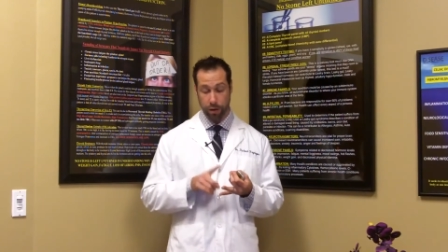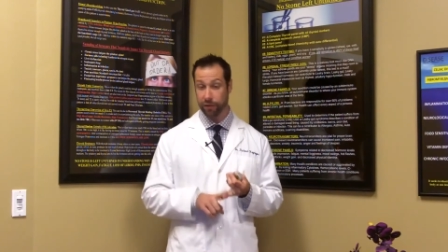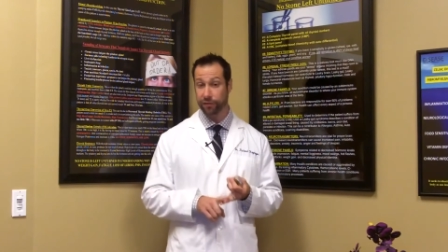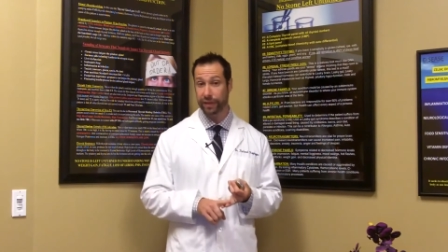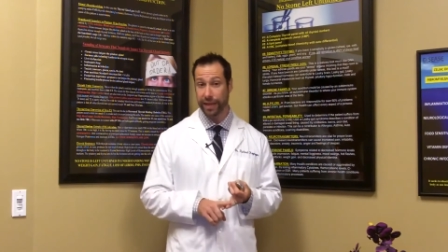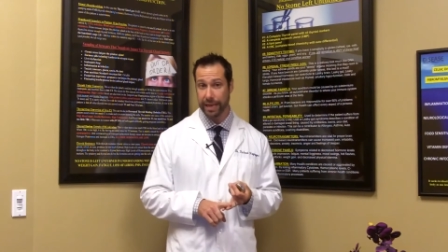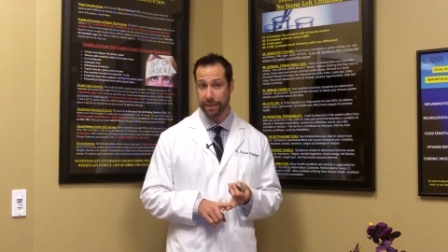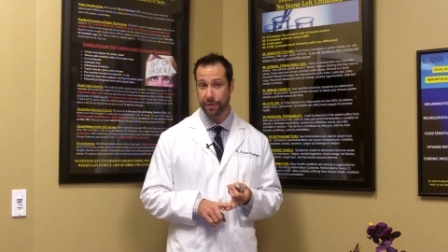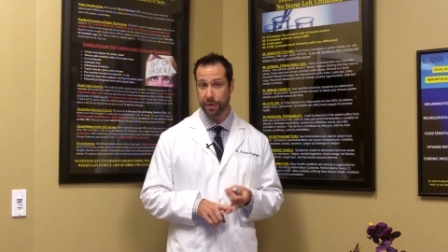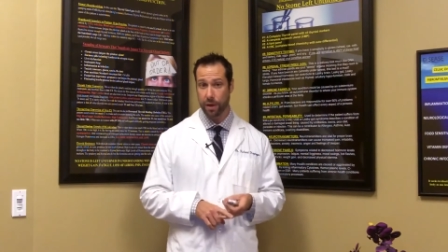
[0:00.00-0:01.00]
When we're
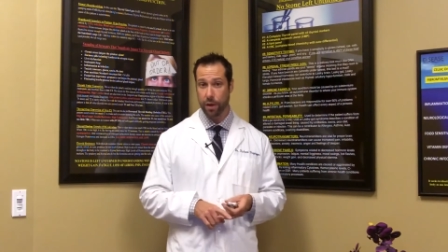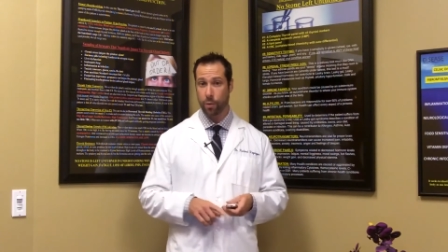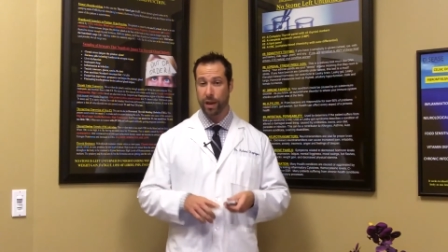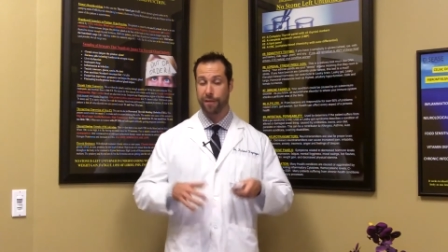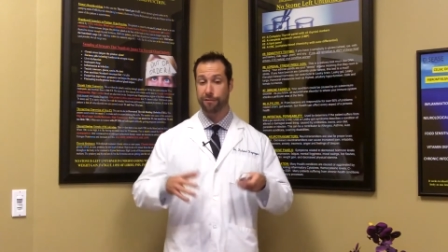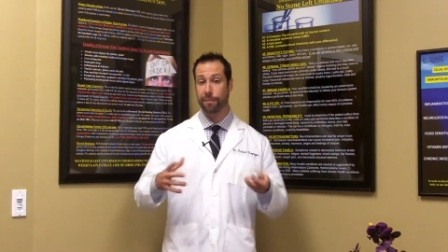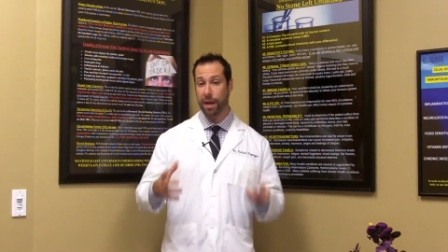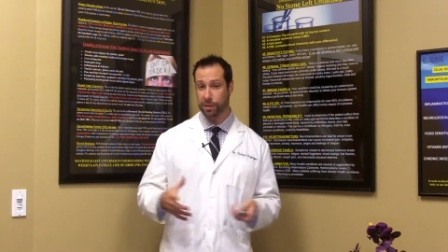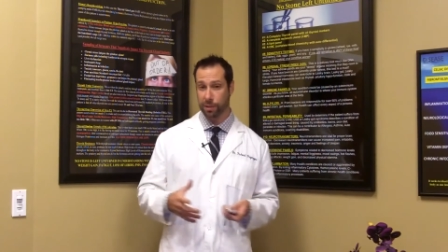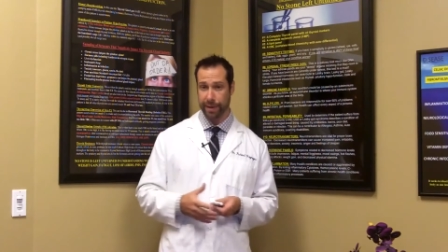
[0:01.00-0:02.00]
inflamed, we
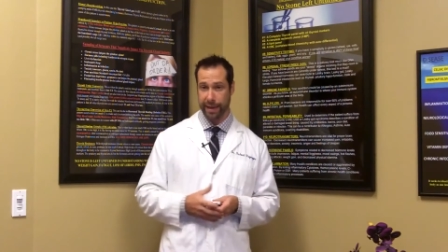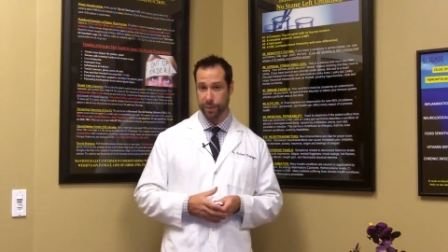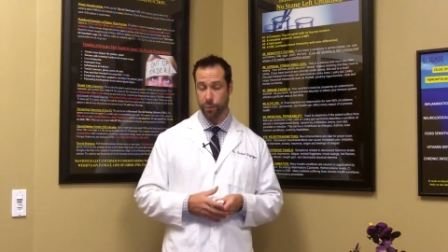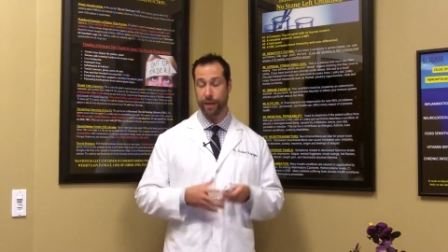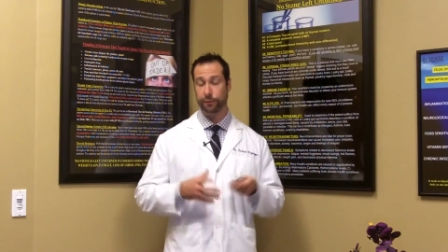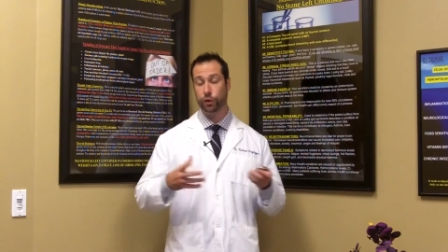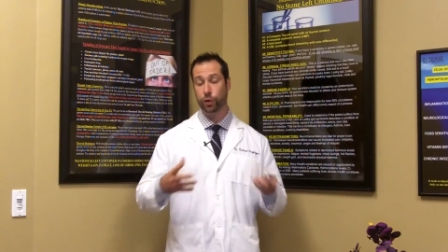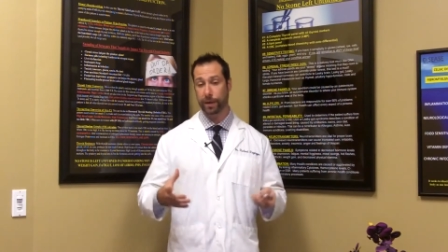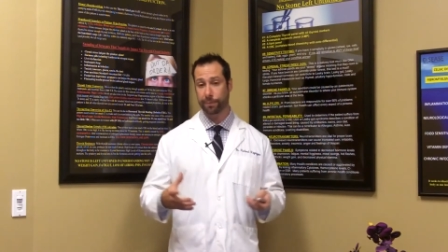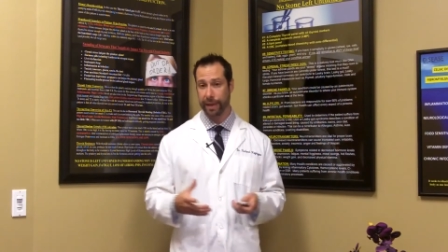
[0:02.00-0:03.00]
have muscle pains,
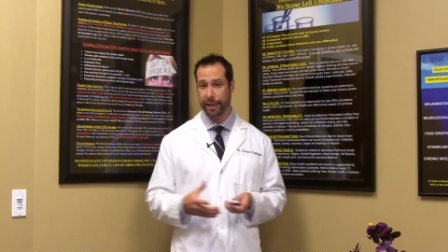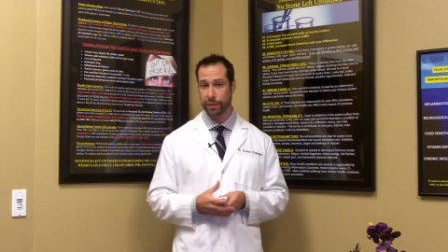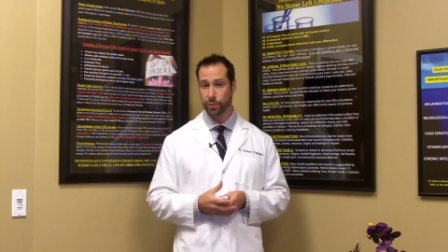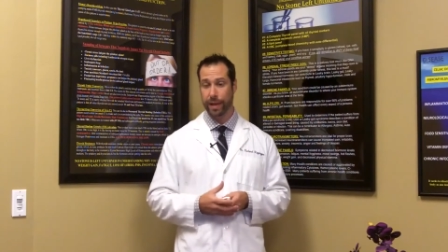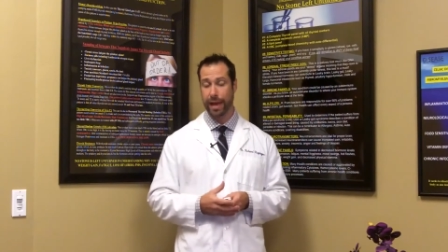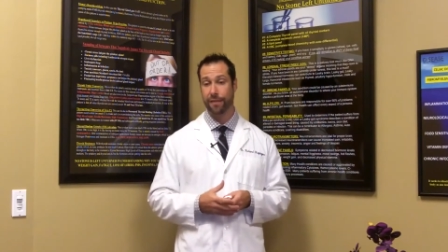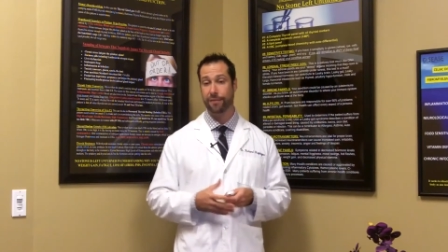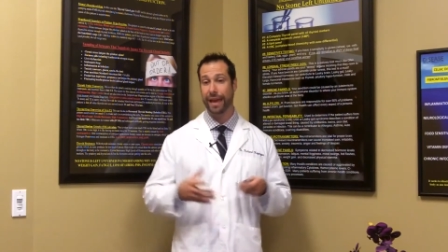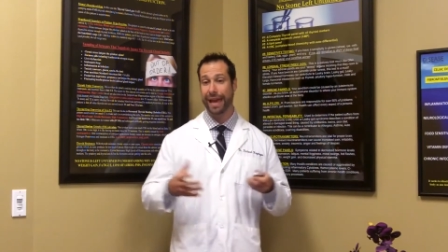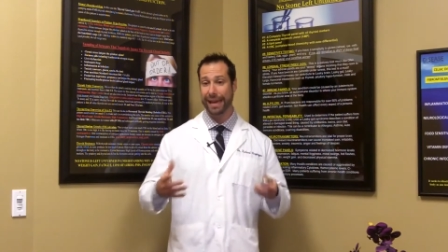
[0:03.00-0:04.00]
we have joint pains,
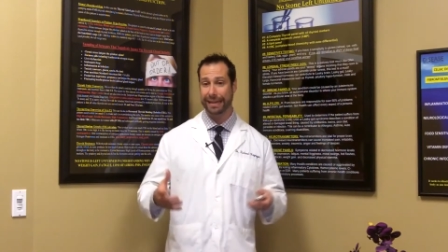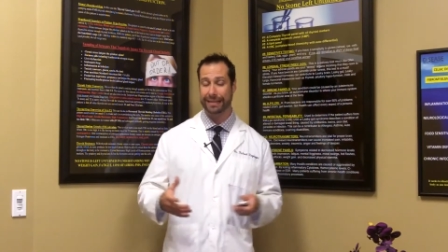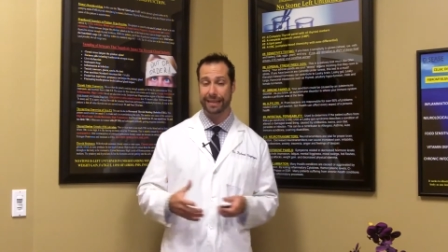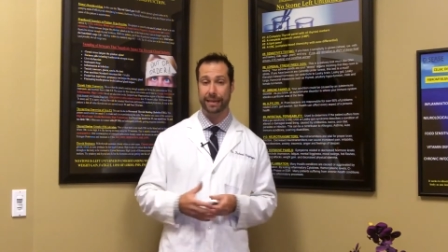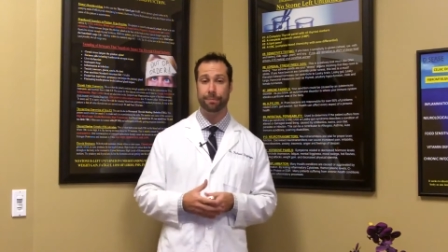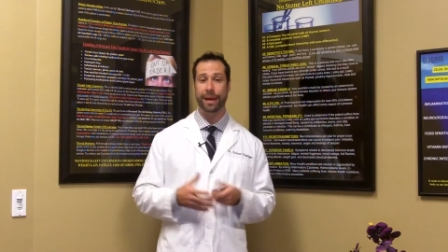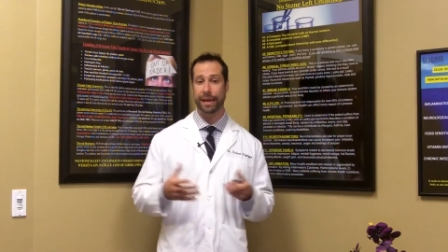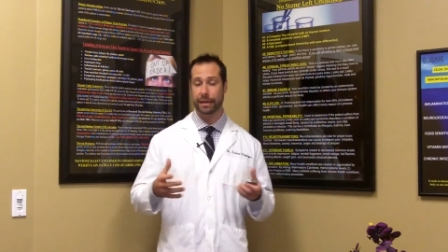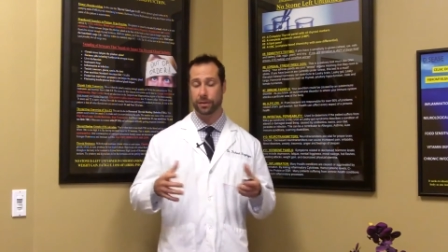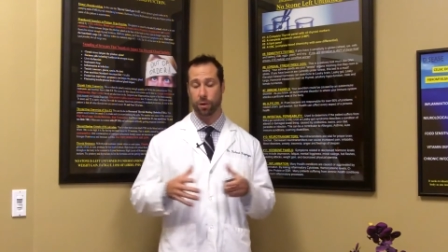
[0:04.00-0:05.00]
we have aches
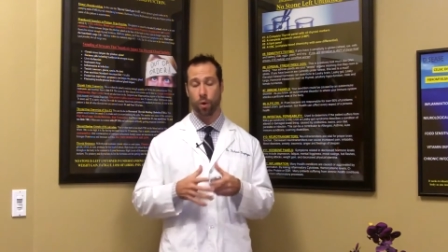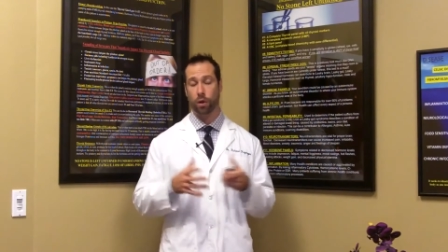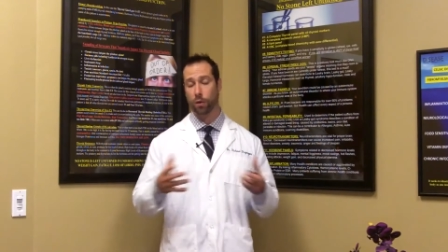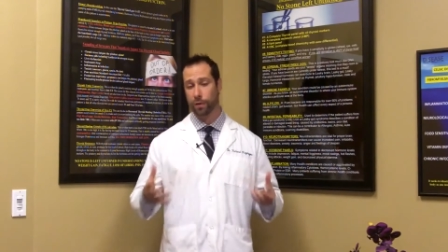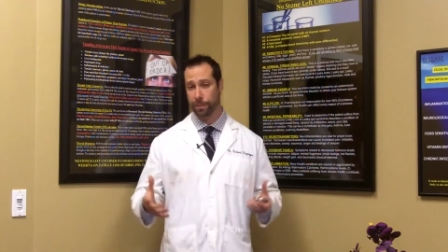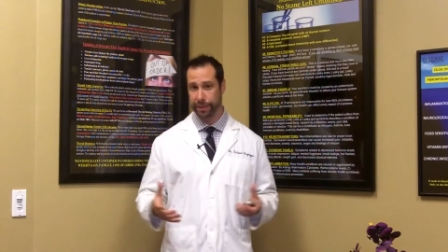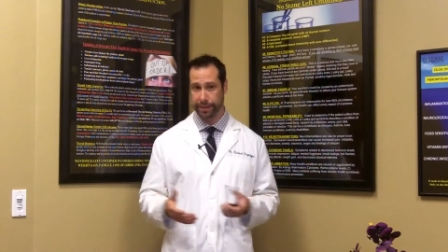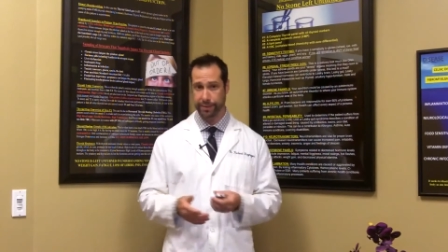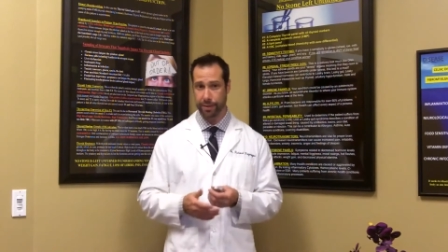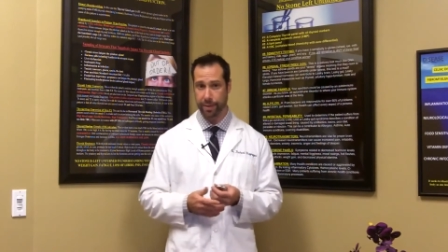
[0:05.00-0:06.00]
and pains all
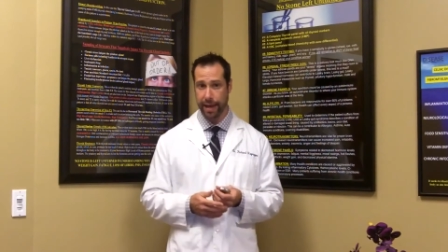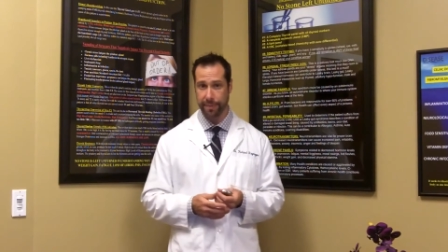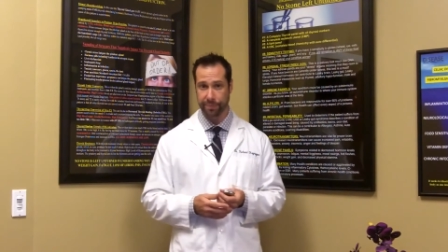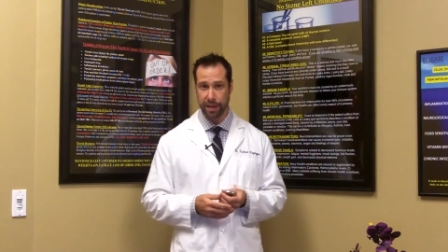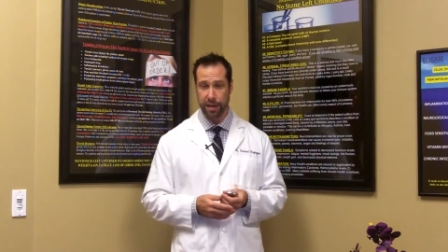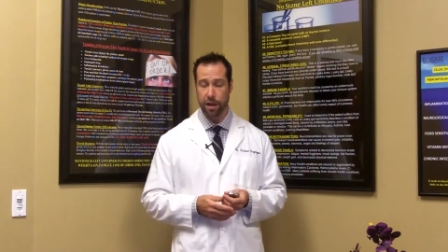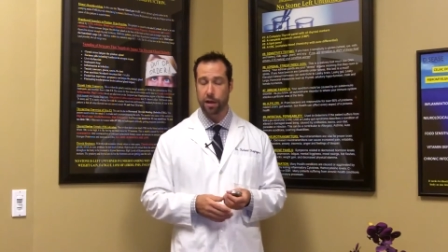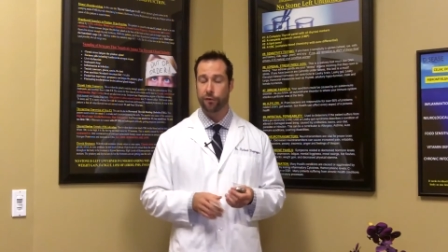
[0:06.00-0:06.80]
over the place, okay?